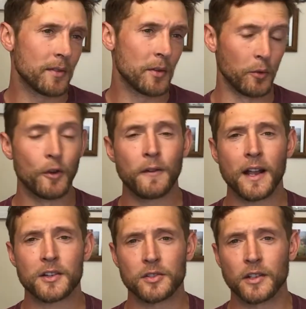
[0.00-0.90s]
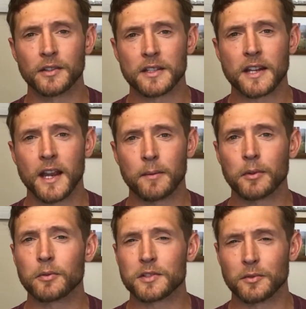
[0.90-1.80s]
The roof actually on this camper
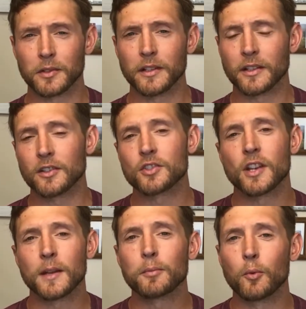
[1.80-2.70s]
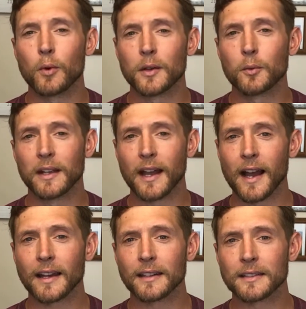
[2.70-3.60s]
was in really good shape when we
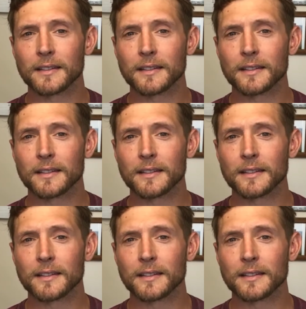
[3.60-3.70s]
got it.